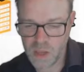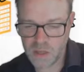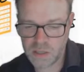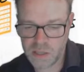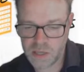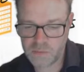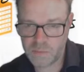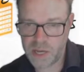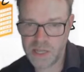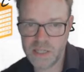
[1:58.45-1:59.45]
So that's
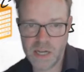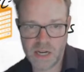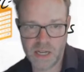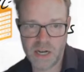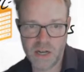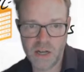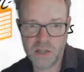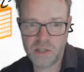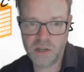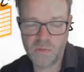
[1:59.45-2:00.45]
basically in a
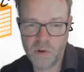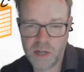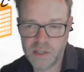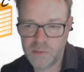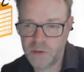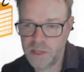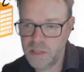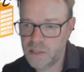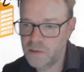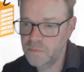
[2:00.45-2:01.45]
nutshell what Ansible
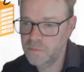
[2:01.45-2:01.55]
is.